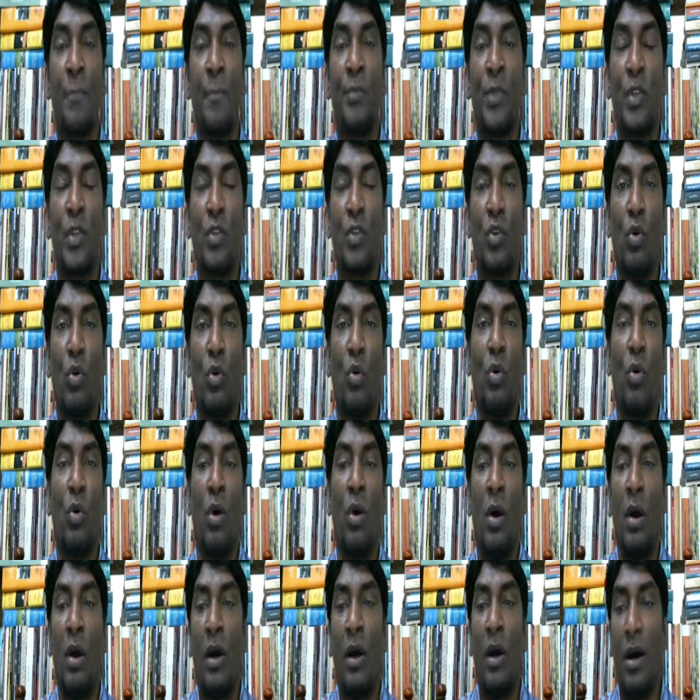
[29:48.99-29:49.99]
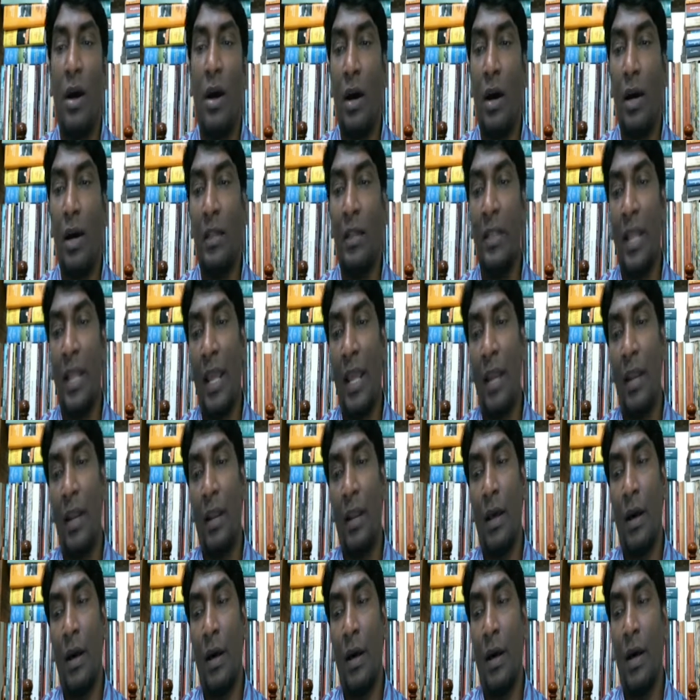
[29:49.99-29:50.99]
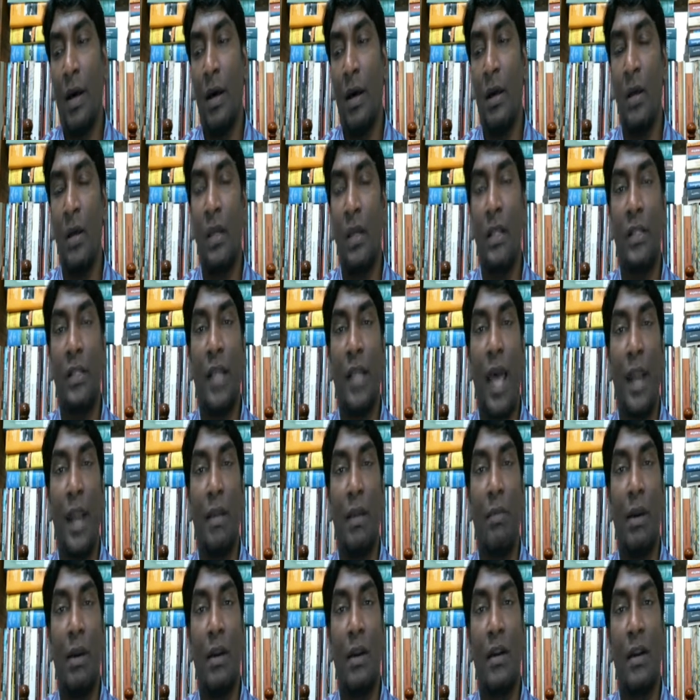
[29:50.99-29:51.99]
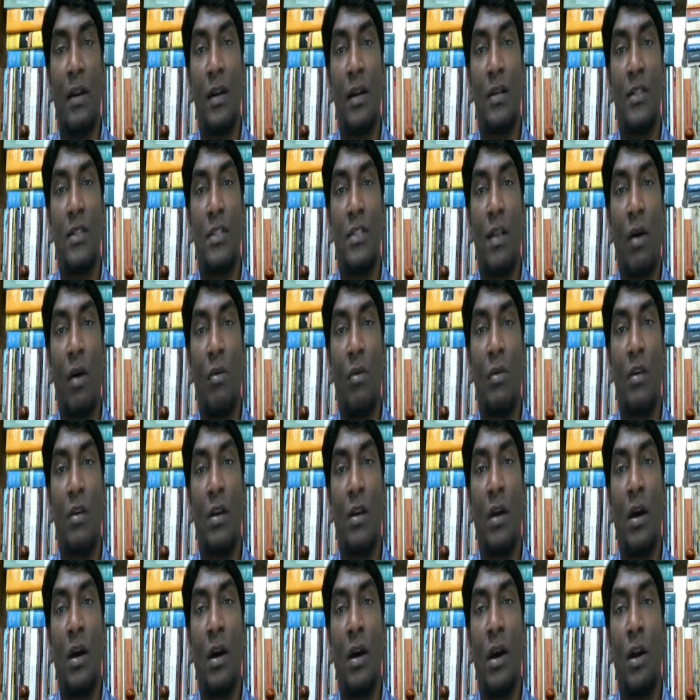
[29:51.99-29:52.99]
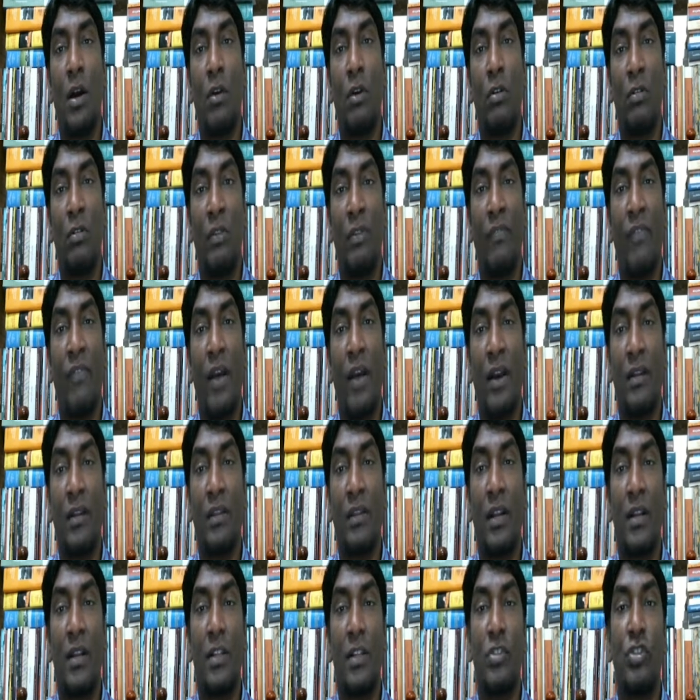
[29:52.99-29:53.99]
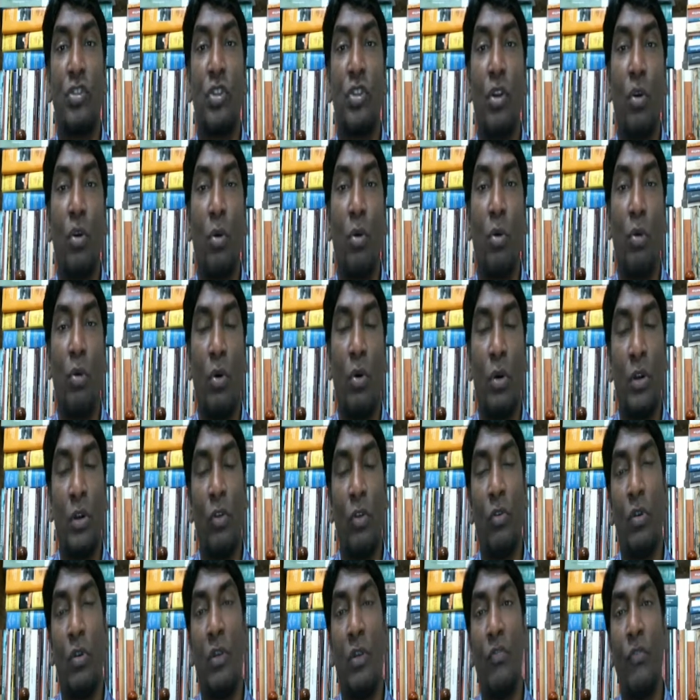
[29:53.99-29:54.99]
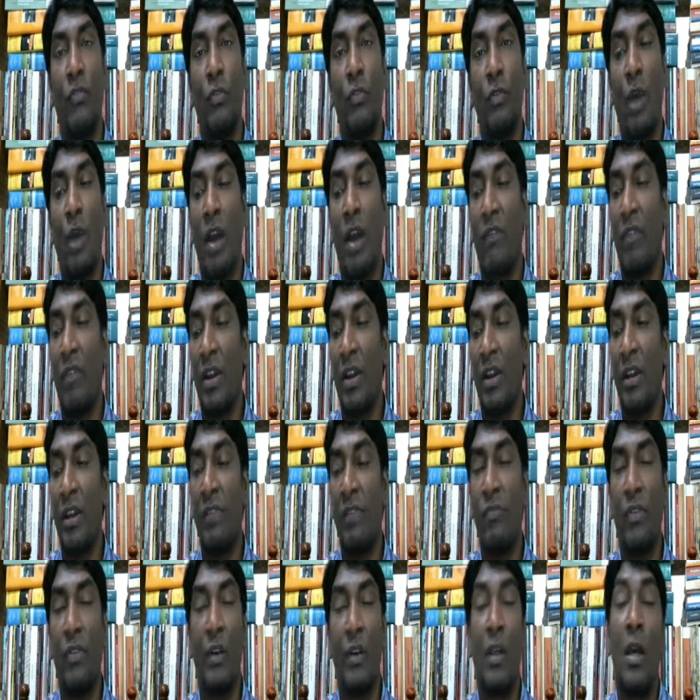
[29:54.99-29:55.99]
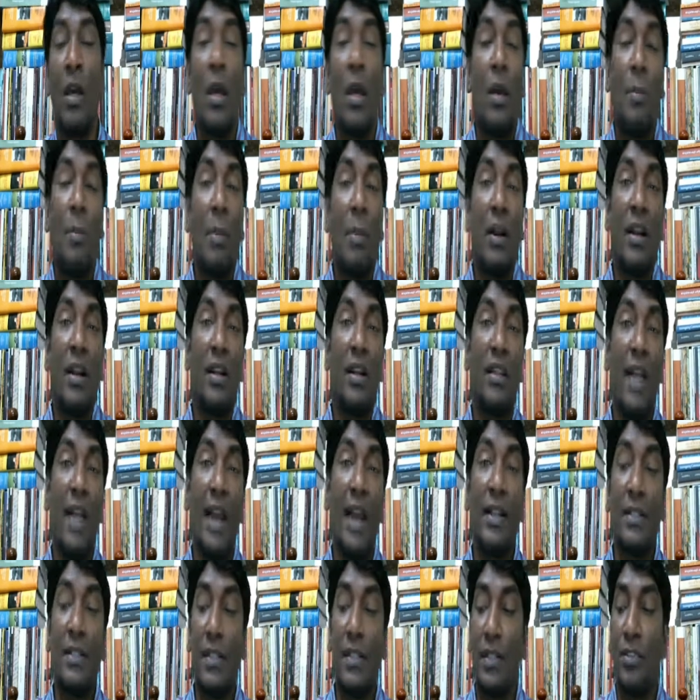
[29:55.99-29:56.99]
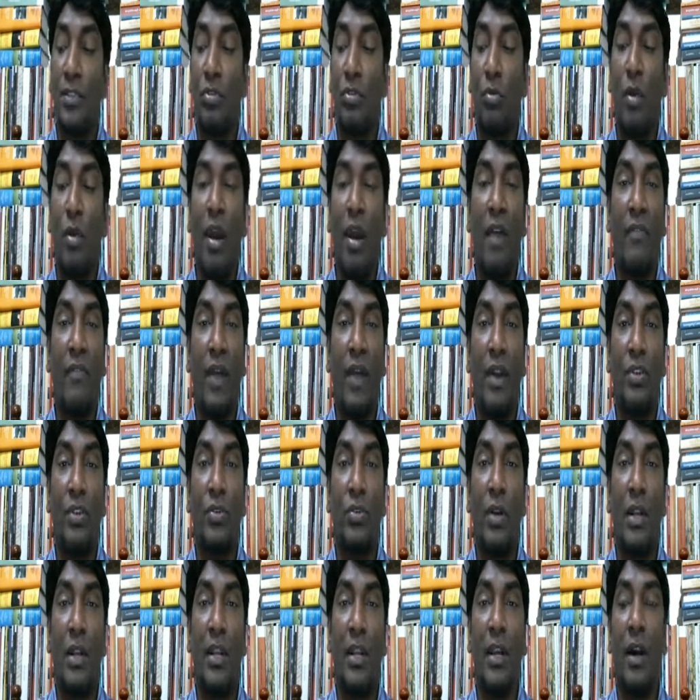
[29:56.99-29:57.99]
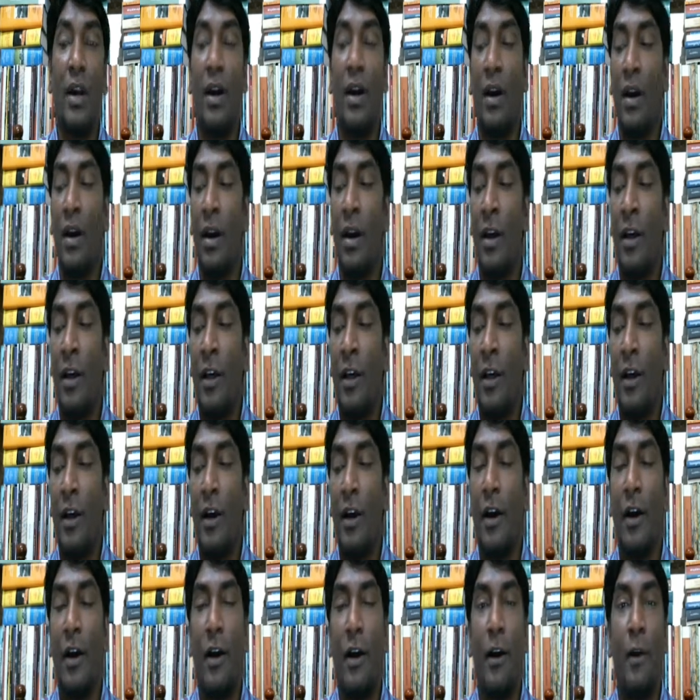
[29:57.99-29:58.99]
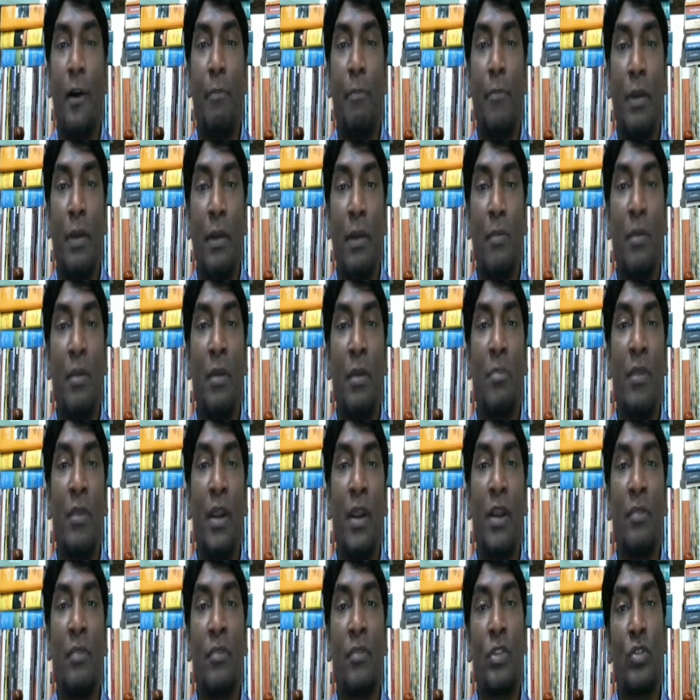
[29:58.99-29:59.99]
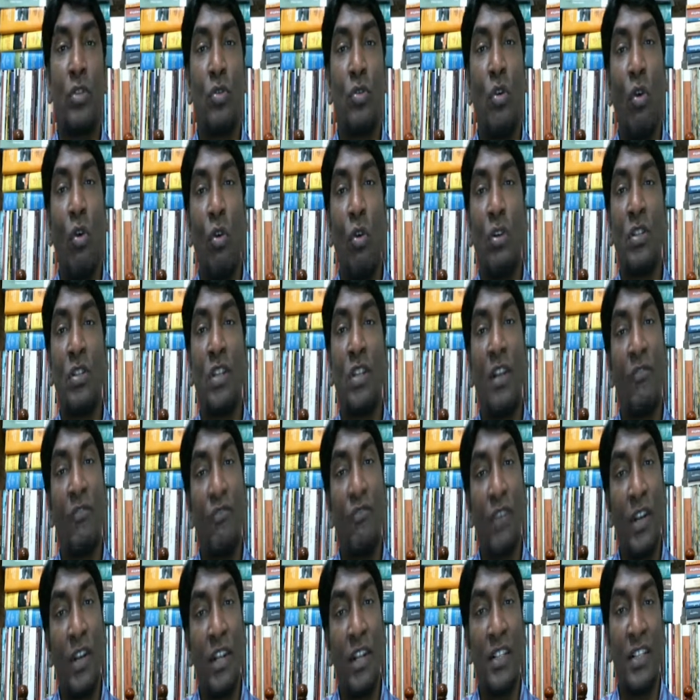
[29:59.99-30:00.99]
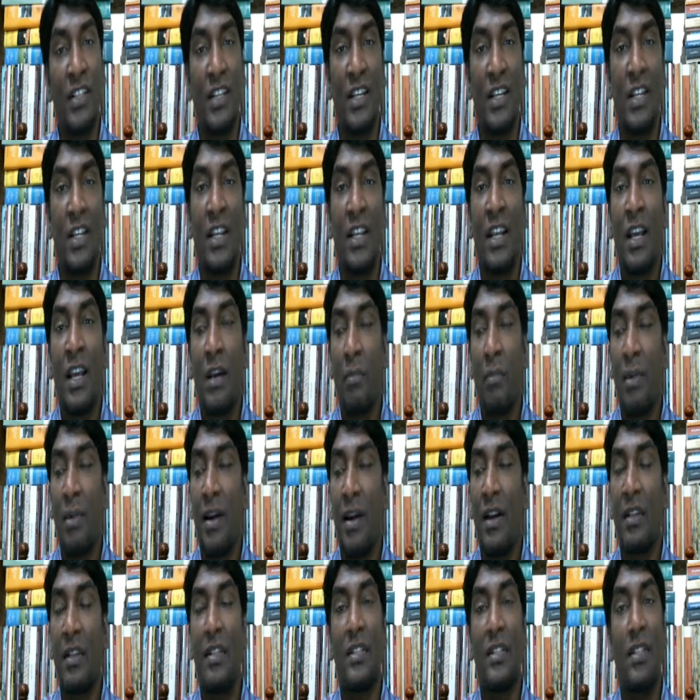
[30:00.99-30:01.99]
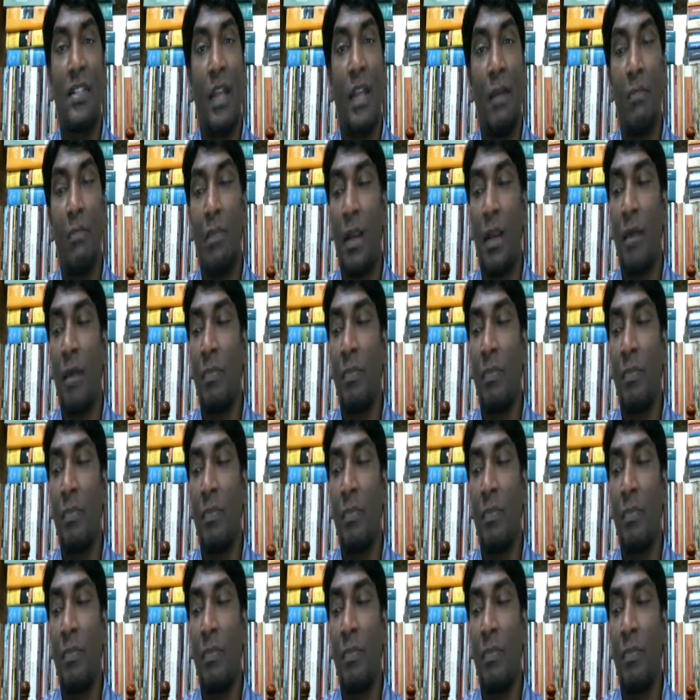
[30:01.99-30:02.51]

So then that will turns out to the fact that is zero, if you have an infant. But in that sense, you have actually a premium rate which goes infinitely, but at the same time